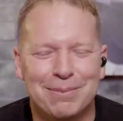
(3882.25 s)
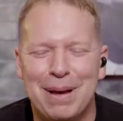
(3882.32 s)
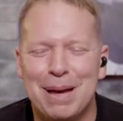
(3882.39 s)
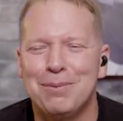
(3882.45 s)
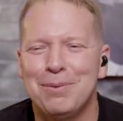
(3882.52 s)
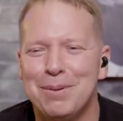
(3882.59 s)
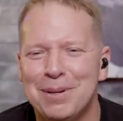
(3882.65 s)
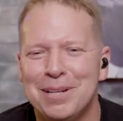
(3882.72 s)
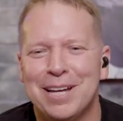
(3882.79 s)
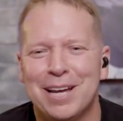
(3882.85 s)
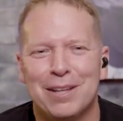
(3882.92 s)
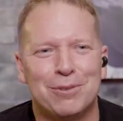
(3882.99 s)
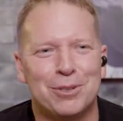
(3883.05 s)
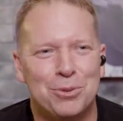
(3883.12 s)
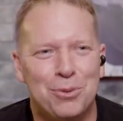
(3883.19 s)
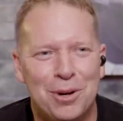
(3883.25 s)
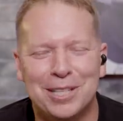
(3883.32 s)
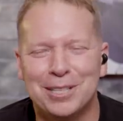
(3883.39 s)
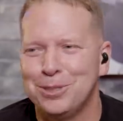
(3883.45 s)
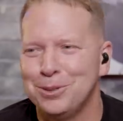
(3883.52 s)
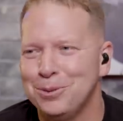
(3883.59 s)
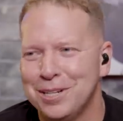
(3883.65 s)
Man, we've been together for
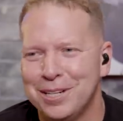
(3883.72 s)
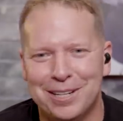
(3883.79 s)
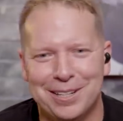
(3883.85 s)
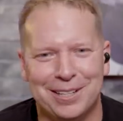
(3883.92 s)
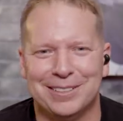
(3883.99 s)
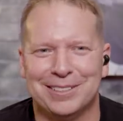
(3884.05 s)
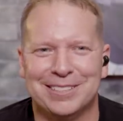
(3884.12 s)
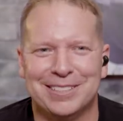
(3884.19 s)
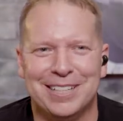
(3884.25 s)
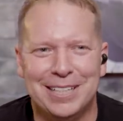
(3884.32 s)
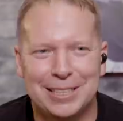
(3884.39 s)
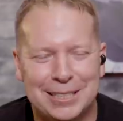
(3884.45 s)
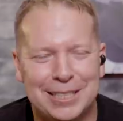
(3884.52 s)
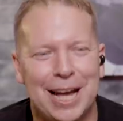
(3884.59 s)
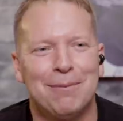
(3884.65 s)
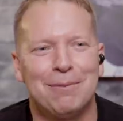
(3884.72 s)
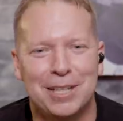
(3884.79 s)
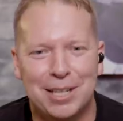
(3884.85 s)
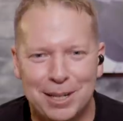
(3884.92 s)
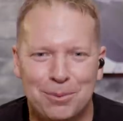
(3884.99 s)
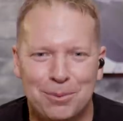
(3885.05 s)
22 years. It's time to get